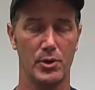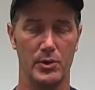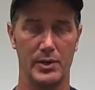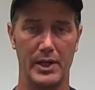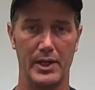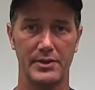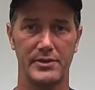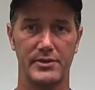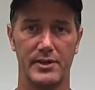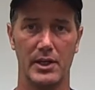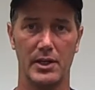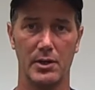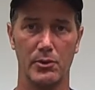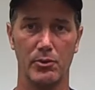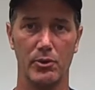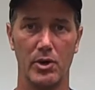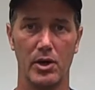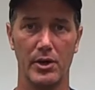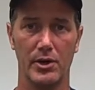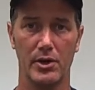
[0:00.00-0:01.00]
an outstanding
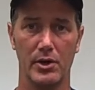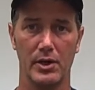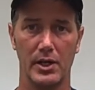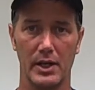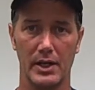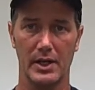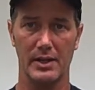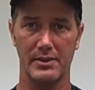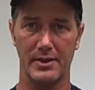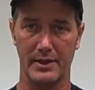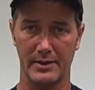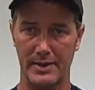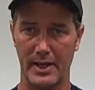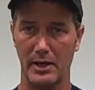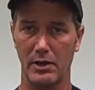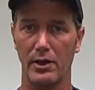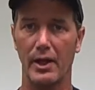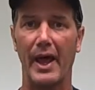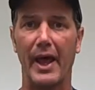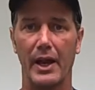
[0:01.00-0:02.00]
runner, and I think
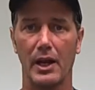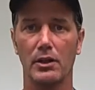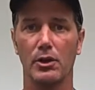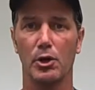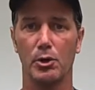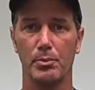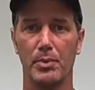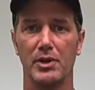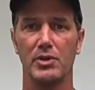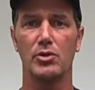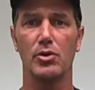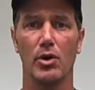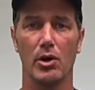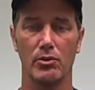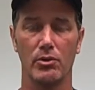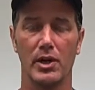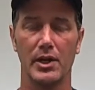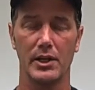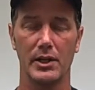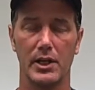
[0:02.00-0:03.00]
that'll add a little bit to our
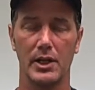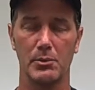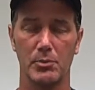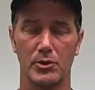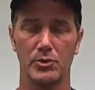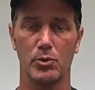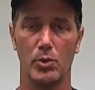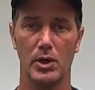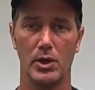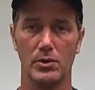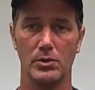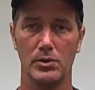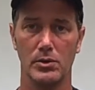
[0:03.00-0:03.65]
running game as well.